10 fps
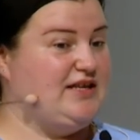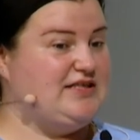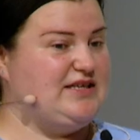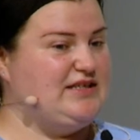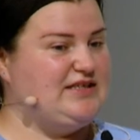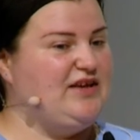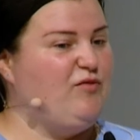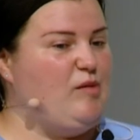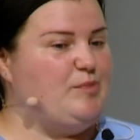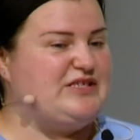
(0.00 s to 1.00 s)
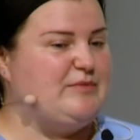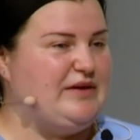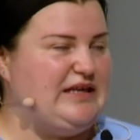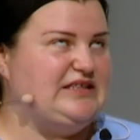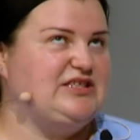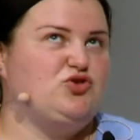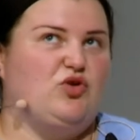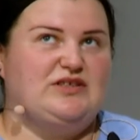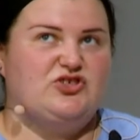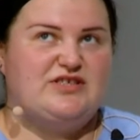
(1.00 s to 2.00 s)
It, it gave me possibility
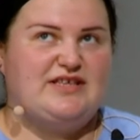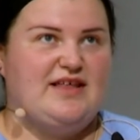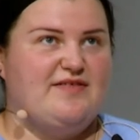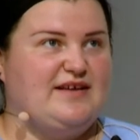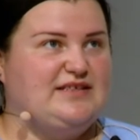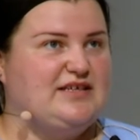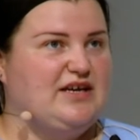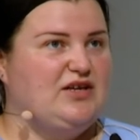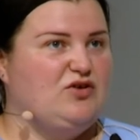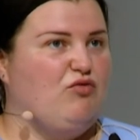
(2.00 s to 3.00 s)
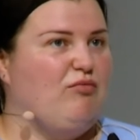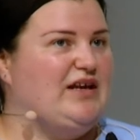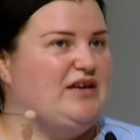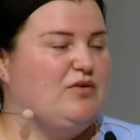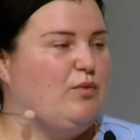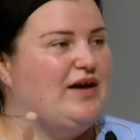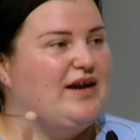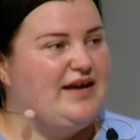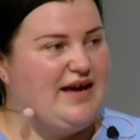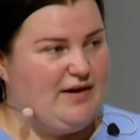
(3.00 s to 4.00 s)
to understand that no matter
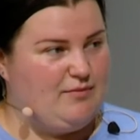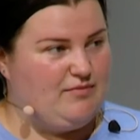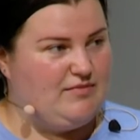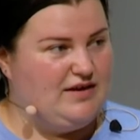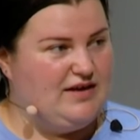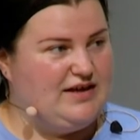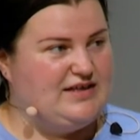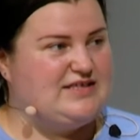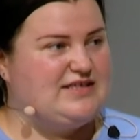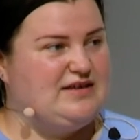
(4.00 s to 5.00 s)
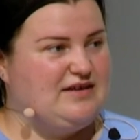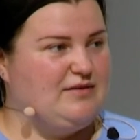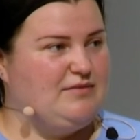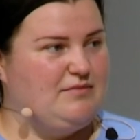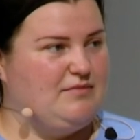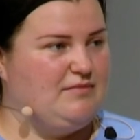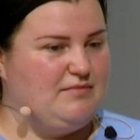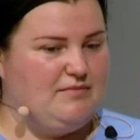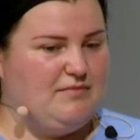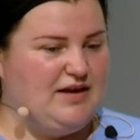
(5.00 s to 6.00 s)
where I am, is the
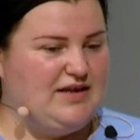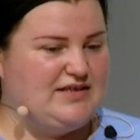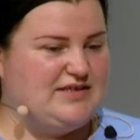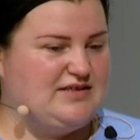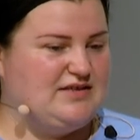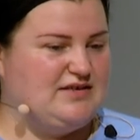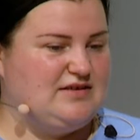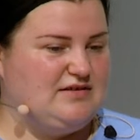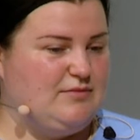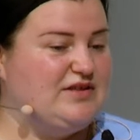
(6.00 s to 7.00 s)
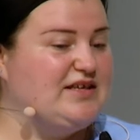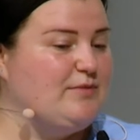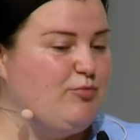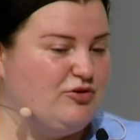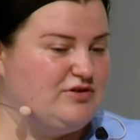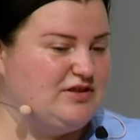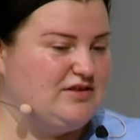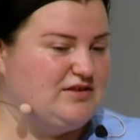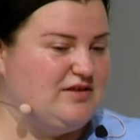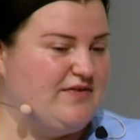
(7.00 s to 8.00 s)
minus, uh, the
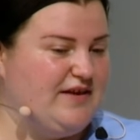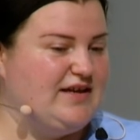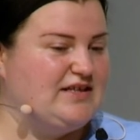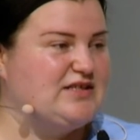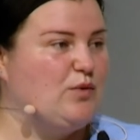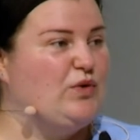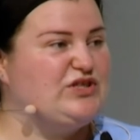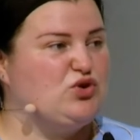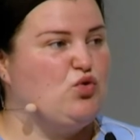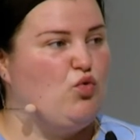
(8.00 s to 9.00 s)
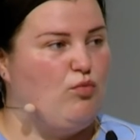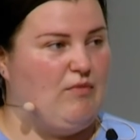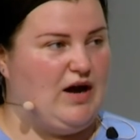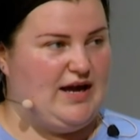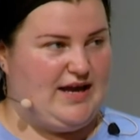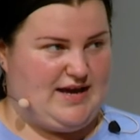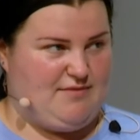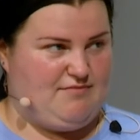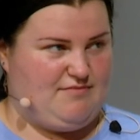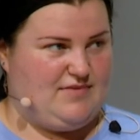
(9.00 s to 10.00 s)
important thing is with whom I
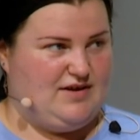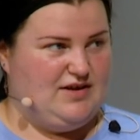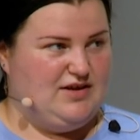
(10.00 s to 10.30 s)
am. Mm-hmm.